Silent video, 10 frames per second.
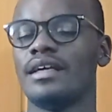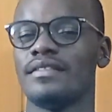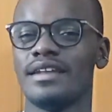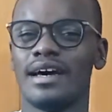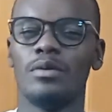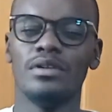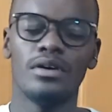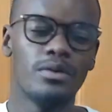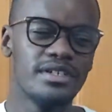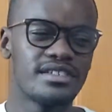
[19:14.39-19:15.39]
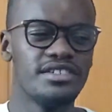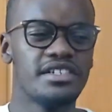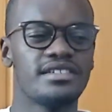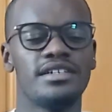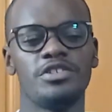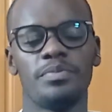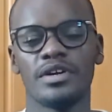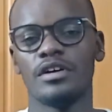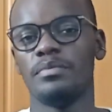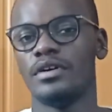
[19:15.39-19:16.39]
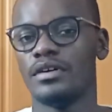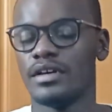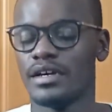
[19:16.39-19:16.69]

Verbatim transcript: then i will always suggest that you pick up a